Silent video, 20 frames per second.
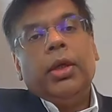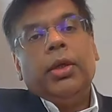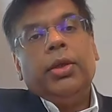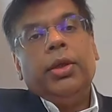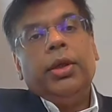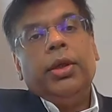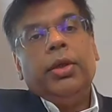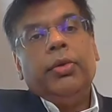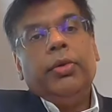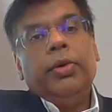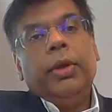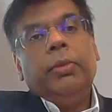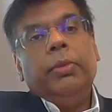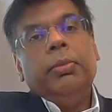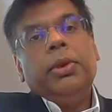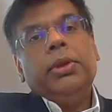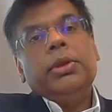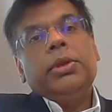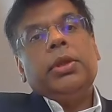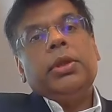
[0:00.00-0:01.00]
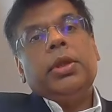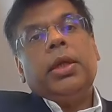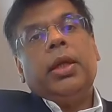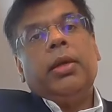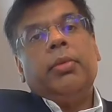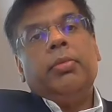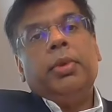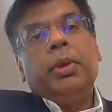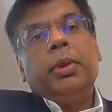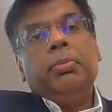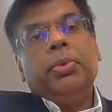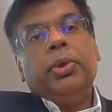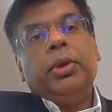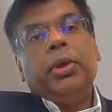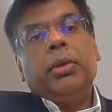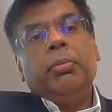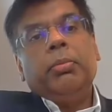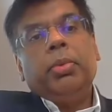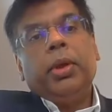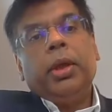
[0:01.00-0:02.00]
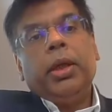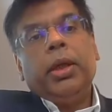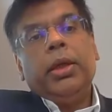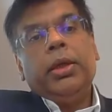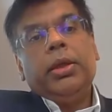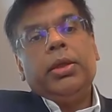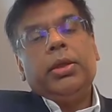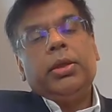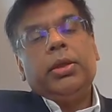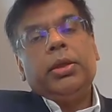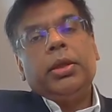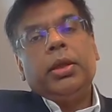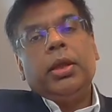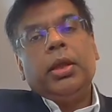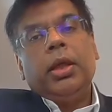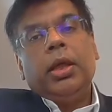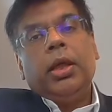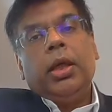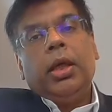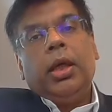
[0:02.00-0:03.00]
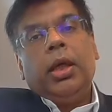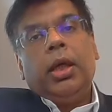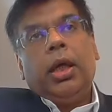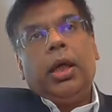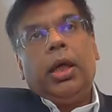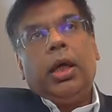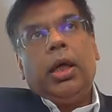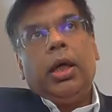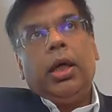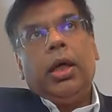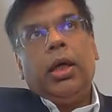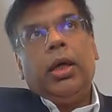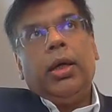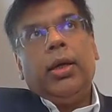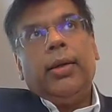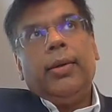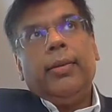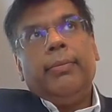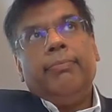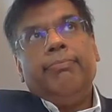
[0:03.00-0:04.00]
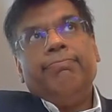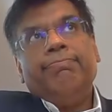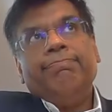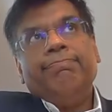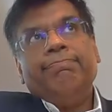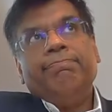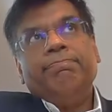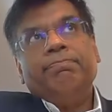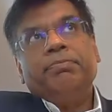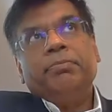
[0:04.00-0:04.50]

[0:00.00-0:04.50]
the agreements that have been put in place, um,